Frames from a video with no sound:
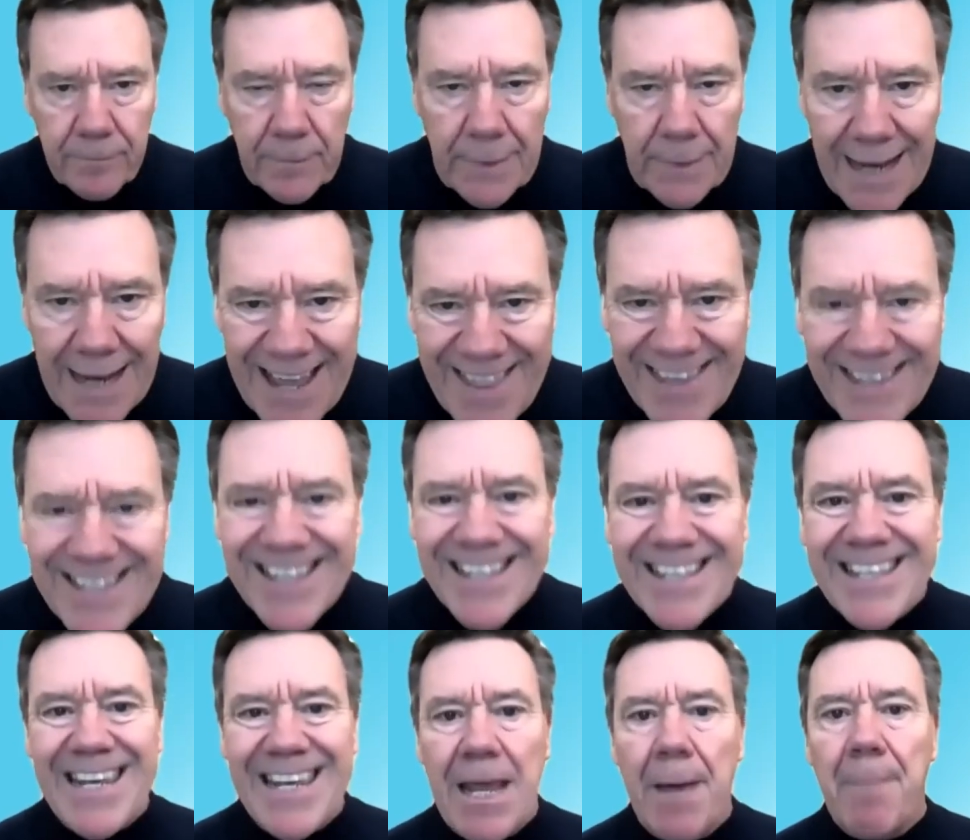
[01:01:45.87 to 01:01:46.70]
And this is
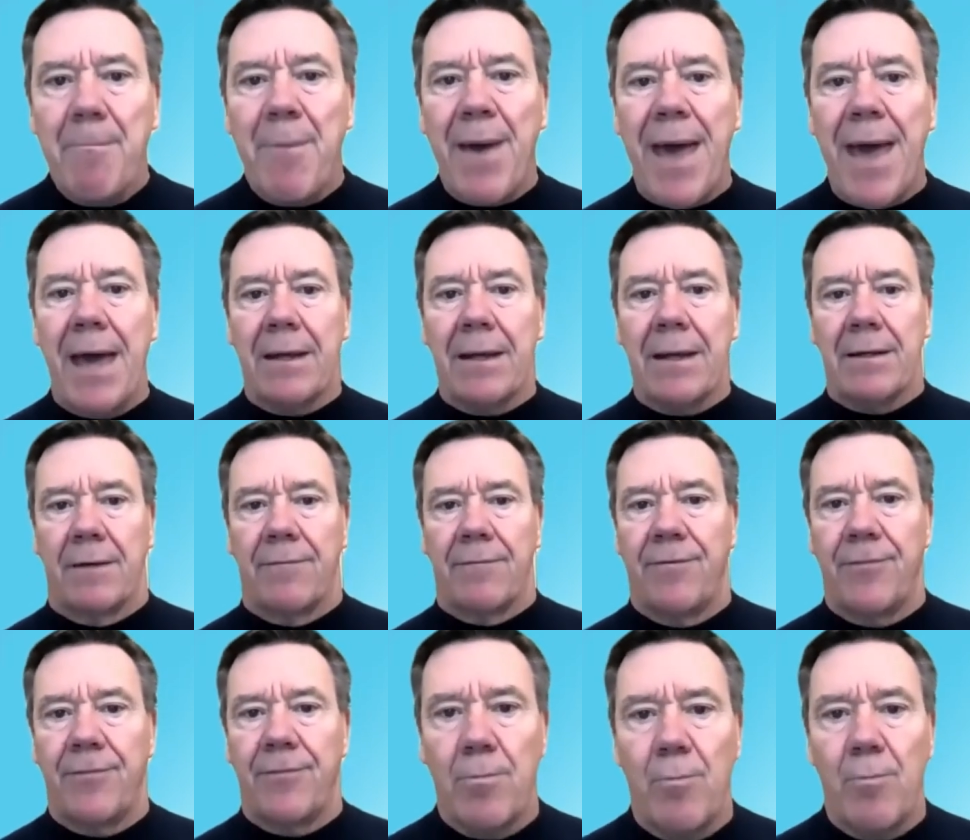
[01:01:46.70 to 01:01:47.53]
the impact of
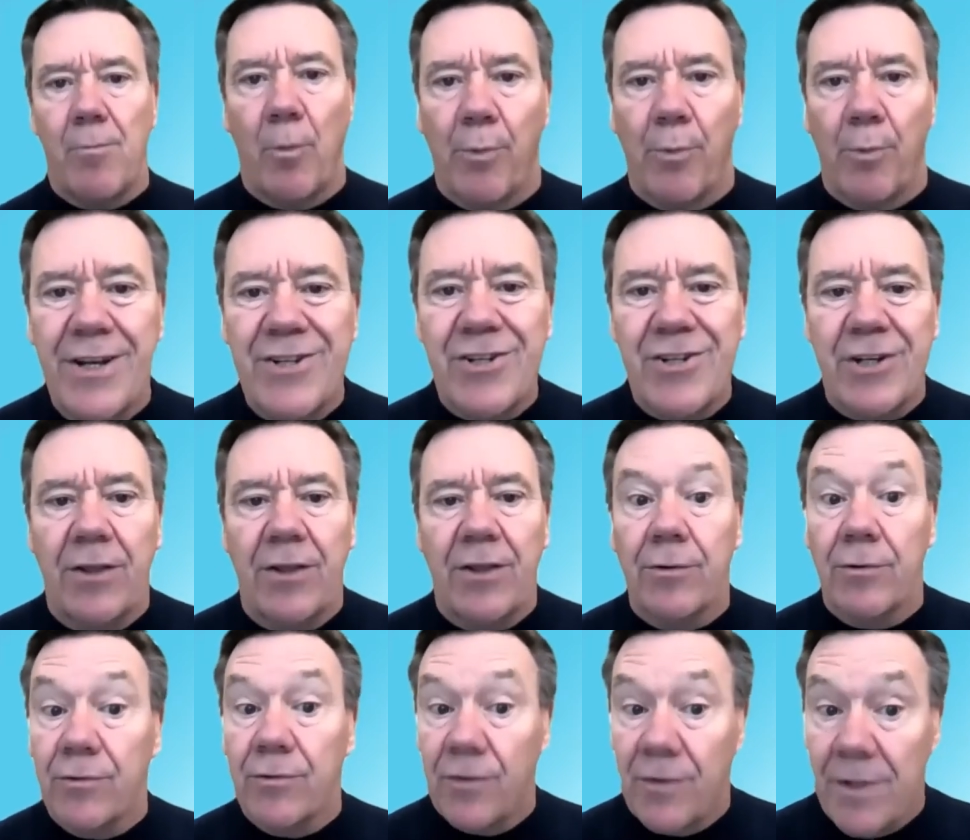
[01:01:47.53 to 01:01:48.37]
thermal bridging through
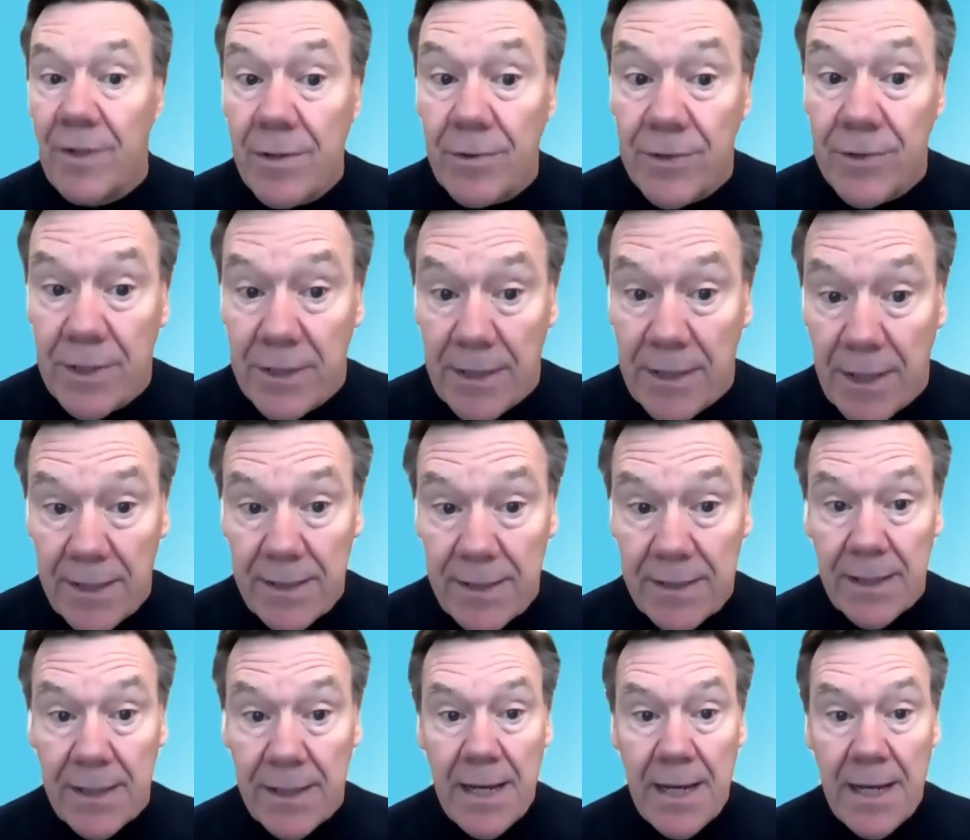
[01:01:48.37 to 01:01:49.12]
steel studs.